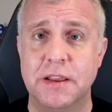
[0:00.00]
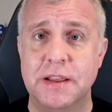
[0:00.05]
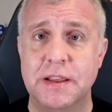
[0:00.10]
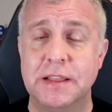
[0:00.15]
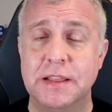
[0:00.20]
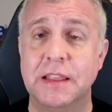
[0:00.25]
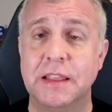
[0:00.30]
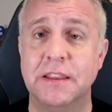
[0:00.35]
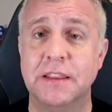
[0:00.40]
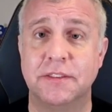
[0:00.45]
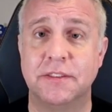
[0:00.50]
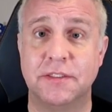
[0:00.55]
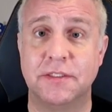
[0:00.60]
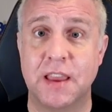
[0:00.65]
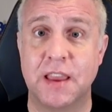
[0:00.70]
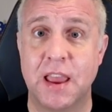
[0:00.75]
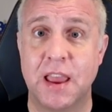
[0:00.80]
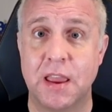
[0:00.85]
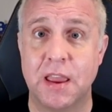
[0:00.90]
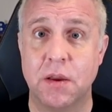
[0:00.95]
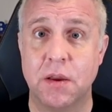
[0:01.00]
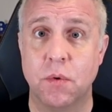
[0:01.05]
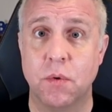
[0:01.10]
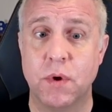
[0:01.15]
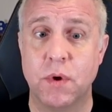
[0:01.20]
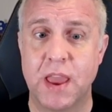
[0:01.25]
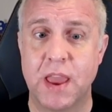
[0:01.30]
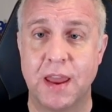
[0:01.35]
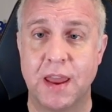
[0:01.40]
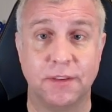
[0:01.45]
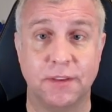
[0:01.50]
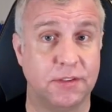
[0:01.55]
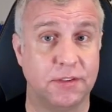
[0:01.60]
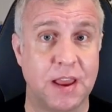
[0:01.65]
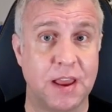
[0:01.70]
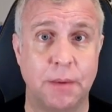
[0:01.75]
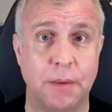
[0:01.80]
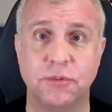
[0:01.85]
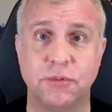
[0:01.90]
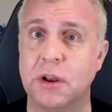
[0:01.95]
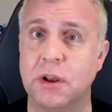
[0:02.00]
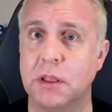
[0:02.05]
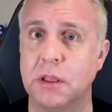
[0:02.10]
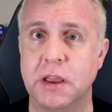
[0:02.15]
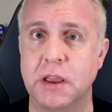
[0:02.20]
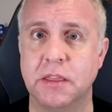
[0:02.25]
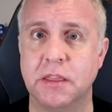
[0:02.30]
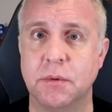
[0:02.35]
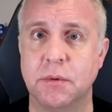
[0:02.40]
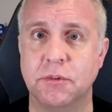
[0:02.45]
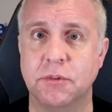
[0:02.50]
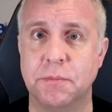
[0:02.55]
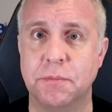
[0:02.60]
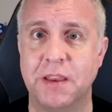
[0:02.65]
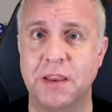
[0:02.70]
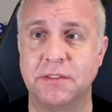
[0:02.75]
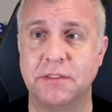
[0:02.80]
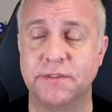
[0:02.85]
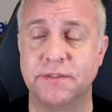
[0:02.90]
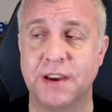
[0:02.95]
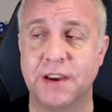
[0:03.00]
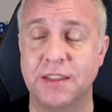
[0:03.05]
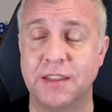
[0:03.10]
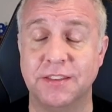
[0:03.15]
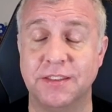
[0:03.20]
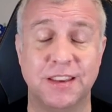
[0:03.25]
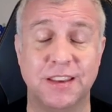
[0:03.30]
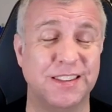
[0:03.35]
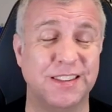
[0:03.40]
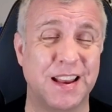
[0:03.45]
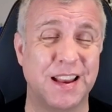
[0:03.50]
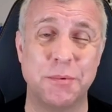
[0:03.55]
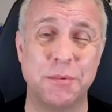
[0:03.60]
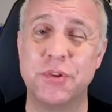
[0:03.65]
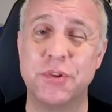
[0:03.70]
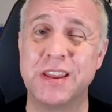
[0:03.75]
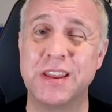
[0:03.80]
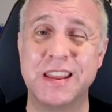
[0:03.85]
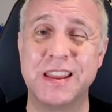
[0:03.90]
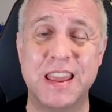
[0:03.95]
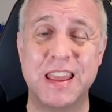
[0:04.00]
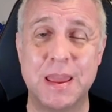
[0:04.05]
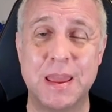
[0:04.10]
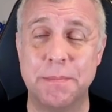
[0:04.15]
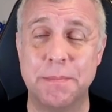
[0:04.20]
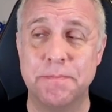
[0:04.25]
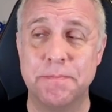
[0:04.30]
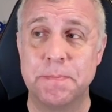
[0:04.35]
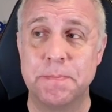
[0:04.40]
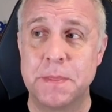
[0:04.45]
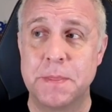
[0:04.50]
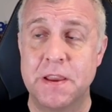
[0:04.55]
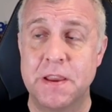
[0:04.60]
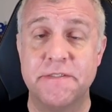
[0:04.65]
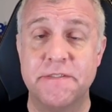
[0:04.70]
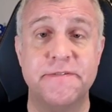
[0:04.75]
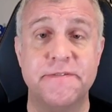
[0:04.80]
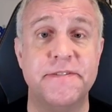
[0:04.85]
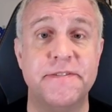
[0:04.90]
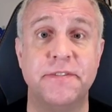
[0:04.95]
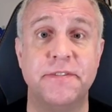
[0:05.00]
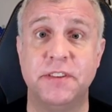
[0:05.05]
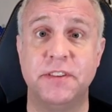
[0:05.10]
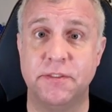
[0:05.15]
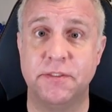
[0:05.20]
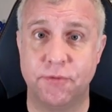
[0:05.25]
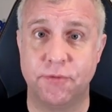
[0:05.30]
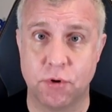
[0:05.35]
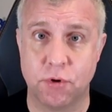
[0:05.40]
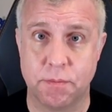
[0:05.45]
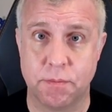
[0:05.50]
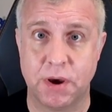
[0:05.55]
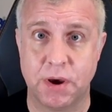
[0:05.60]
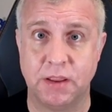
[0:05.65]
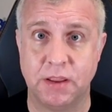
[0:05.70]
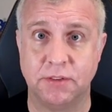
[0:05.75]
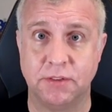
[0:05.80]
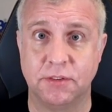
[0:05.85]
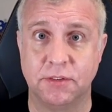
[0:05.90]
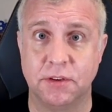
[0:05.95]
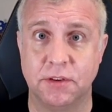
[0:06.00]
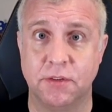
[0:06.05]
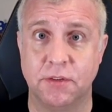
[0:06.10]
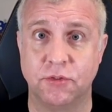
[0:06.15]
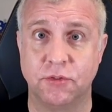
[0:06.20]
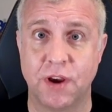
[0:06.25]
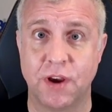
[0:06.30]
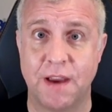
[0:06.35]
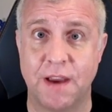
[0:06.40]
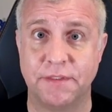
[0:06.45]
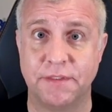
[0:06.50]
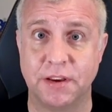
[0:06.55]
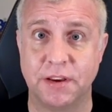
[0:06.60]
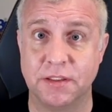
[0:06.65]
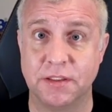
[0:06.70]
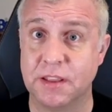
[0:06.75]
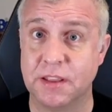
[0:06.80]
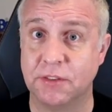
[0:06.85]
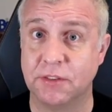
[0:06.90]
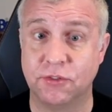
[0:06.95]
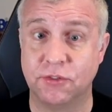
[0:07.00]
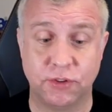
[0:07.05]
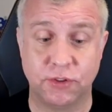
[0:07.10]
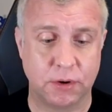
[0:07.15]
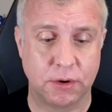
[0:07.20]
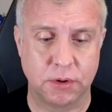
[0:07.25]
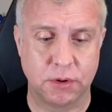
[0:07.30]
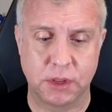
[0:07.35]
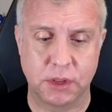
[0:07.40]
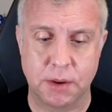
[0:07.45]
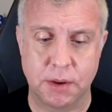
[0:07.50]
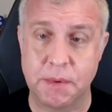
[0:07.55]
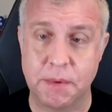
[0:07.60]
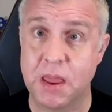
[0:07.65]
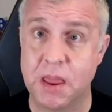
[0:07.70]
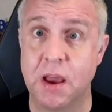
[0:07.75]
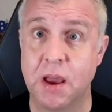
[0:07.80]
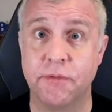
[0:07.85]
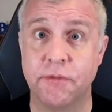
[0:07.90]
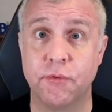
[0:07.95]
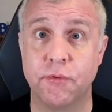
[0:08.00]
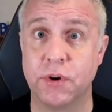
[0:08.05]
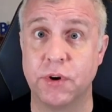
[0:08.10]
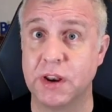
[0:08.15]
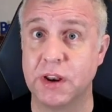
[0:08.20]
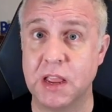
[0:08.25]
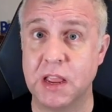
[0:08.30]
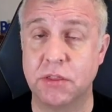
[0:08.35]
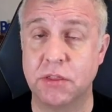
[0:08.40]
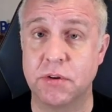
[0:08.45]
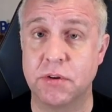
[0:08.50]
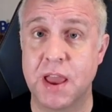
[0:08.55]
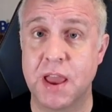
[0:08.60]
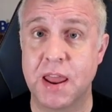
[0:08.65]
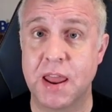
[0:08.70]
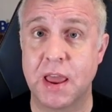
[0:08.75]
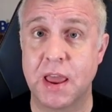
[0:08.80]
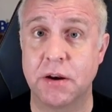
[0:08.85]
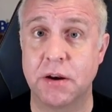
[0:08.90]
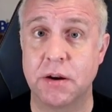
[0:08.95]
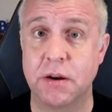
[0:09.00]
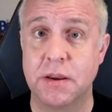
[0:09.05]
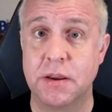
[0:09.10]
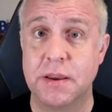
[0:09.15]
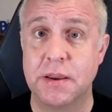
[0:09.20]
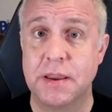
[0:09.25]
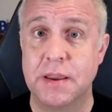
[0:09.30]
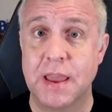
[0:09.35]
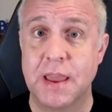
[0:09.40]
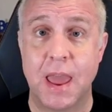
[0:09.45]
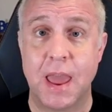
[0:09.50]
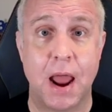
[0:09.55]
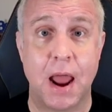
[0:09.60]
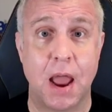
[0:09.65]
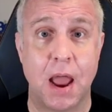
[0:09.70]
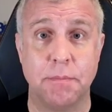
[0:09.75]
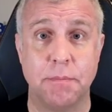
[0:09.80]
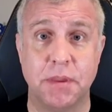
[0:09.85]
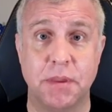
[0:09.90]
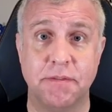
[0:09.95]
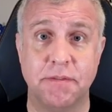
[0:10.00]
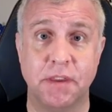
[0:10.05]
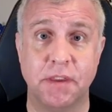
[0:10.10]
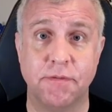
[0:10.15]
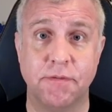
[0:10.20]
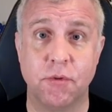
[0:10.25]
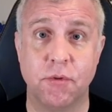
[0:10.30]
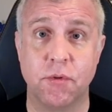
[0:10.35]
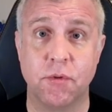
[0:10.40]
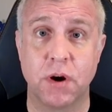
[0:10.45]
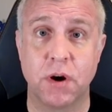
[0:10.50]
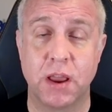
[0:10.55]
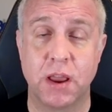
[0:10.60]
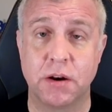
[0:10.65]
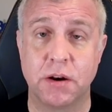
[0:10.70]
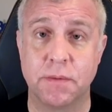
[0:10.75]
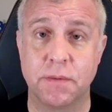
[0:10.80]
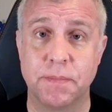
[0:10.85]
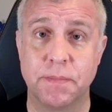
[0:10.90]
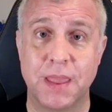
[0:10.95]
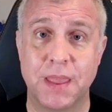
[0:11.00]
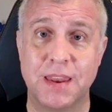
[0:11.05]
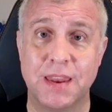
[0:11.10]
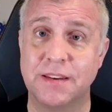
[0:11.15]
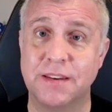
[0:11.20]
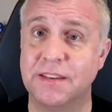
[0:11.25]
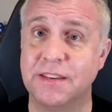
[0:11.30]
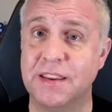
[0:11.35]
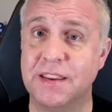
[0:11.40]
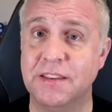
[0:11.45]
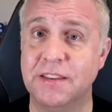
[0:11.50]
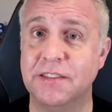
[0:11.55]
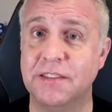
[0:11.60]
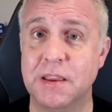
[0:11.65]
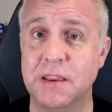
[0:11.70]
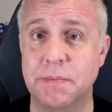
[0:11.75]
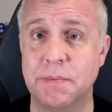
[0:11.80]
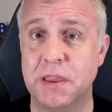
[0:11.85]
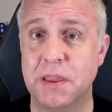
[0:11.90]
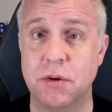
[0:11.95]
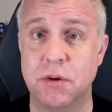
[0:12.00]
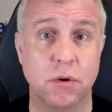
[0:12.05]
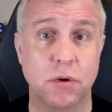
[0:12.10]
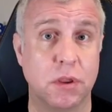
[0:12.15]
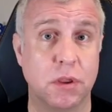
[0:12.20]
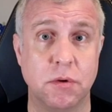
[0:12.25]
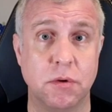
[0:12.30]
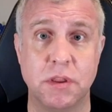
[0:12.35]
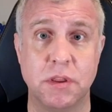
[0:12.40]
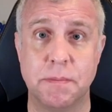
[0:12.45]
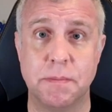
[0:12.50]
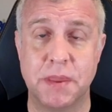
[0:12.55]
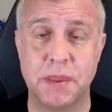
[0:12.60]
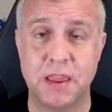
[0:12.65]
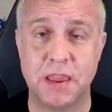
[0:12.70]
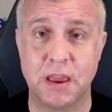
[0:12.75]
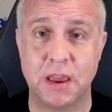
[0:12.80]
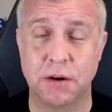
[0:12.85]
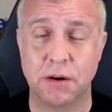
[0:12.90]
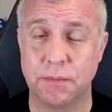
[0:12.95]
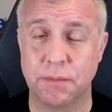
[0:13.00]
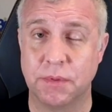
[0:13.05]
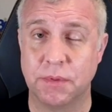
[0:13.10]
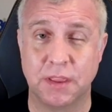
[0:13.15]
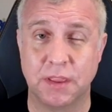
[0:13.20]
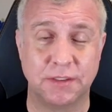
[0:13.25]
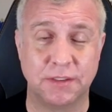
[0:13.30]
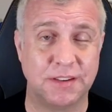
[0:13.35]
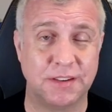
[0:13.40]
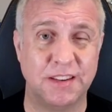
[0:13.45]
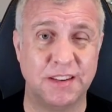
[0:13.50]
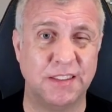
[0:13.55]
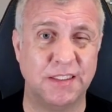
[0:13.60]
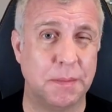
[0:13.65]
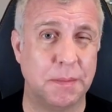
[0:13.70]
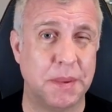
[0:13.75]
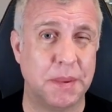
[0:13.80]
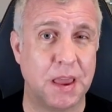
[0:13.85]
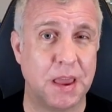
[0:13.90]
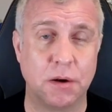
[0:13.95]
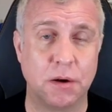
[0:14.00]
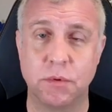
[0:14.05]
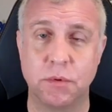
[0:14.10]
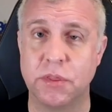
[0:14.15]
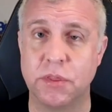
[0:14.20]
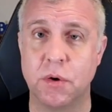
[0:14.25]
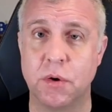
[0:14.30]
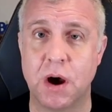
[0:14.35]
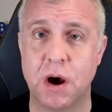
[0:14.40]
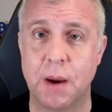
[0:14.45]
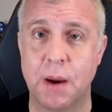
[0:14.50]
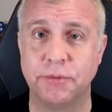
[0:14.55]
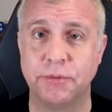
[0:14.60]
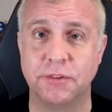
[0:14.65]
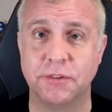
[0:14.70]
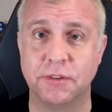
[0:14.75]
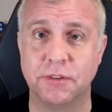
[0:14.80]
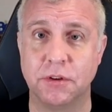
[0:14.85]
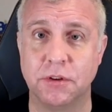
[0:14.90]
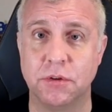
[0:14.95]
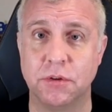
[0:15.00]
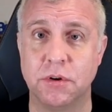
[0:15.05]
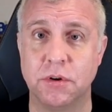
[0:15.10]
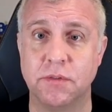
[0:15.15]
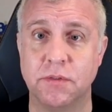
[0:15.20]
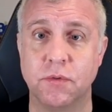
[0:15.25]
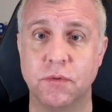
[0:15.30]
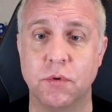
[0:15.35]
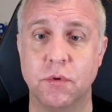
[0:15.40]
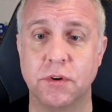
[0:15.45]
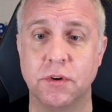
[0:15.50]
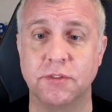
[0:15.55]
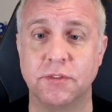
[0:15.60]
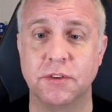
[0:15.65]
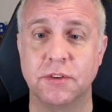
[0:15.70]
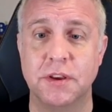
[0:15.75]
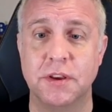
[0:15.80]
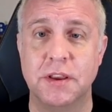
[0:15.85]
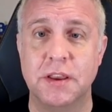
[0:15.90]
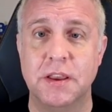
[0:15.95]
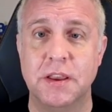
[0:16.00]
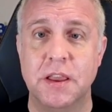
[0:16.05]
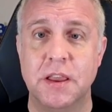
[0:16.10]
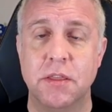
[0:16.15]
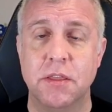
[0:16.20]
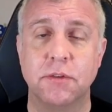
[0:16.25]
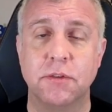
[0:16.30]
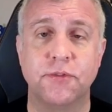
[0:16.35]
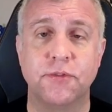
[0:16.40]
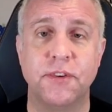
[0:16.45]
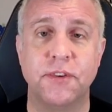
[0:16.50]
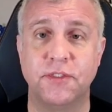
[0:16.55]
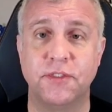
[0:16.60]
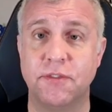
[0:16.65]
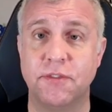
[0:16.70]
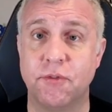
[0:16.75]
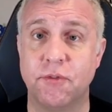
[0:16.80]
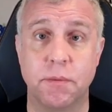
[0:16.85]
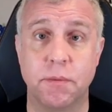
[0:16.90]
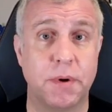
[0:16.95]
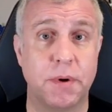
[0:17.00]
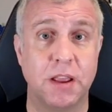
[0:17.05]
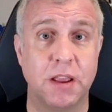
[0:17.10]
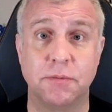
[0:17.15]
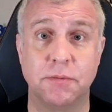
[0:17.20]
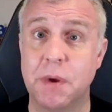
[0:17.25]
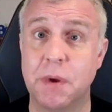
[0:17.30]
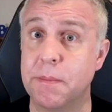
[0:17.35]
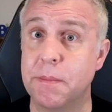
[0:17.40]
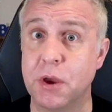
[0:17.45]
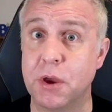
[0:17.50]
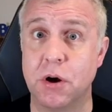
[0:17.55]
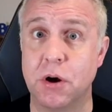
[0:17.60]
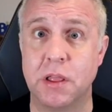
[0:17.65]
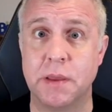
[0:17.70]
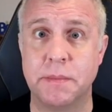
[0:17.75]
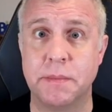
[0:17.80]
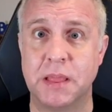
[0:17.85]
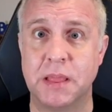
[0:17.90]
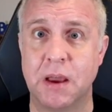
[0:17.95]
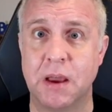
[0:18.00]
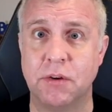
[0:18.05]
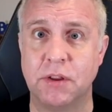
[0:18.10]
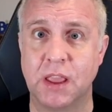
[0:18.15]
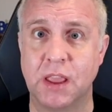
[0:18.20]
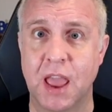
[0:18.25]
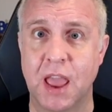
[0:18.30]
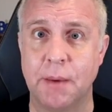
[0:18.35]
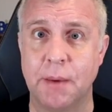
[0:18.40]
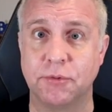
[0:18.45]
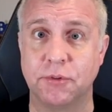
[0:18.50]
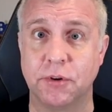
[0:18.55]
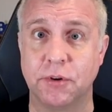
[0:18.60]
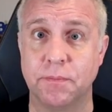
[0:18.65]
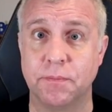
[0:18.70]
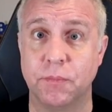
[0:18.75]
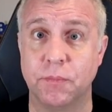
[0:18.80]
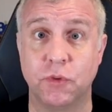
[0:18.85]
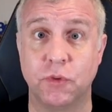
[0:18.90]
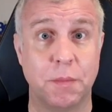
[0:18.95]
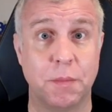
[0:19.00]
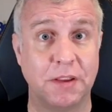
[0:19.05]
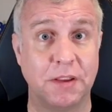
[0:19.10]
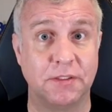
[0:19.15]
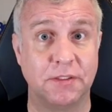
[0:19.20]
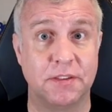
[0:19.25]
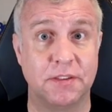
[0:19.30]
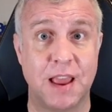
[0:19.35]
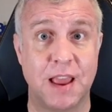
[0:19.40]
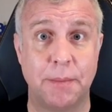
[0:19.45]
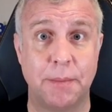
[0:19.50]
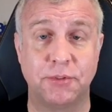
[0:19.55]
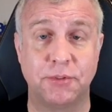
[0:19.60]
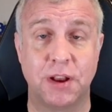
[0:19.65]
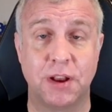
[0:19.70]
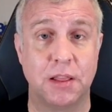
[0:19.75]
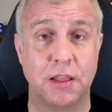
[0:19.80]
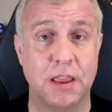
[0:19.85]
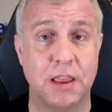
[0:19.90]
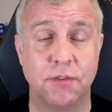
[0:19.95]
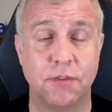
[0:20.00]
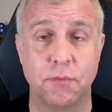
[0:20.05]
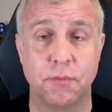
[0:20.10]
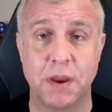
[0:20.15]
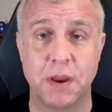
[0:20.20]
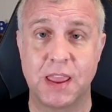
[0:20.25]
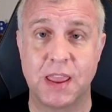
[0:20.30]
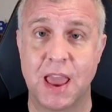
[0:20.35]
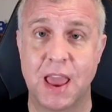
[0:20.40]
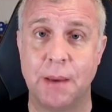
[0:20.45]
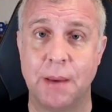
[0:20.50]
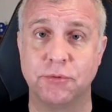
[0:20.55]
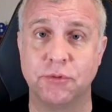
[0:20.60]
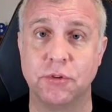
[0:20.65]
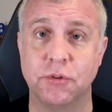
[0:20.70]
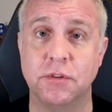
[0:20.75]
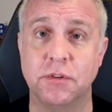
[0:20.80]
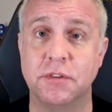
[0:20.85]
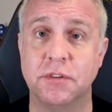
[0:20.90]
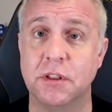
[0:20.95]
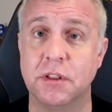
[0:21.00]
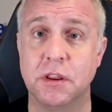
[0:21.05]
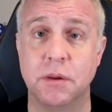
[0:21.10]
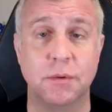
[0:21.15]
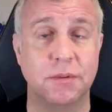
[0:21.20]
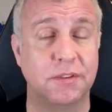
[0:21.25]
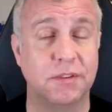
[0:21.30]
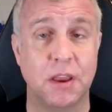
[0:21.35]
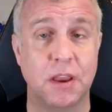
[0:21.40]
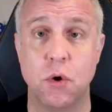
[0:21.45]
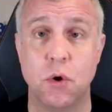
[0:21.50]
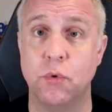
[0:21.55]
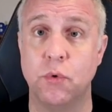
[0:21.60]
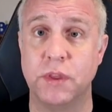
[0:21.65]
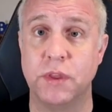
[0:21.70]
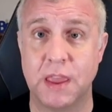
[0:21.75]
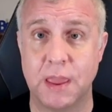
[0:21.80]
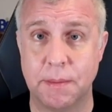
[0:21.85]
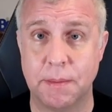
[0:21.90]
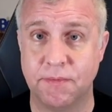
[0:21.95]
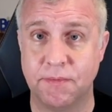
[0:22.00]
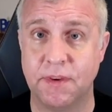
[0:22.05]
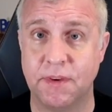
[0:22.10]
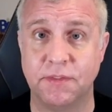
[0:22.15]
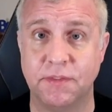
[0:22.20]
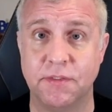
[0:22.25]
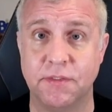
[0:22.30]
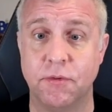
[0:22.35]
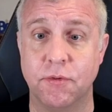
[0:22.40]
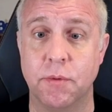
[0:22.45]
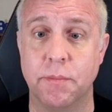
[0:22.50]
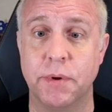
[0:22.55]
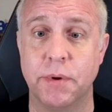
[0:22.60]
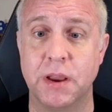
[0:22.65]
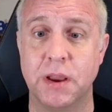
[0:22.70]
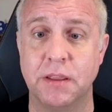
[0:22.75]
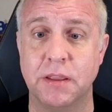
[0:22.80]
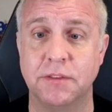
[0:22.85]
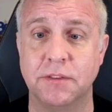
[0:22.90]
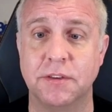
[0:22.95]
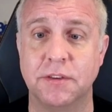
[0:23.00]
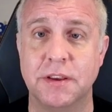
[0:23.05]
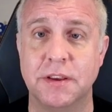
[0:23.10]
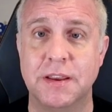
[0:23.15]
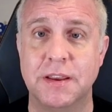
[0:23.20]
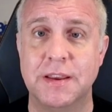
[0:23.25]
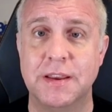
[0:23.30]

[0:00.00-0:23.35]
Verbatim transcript: Let's say we had a snapshot length that was specified that says, I'm only going to keep 54 bytes of traffic. And that's generally going to be enough for an Ethernet header, an IPv4 header, and a TCP or UDP header. that's a TCP header with no options included, of course. Those 54 bytes might be all I'm allowed to capture. So my snapshot length for my capture utility would say only keep 54 bytes.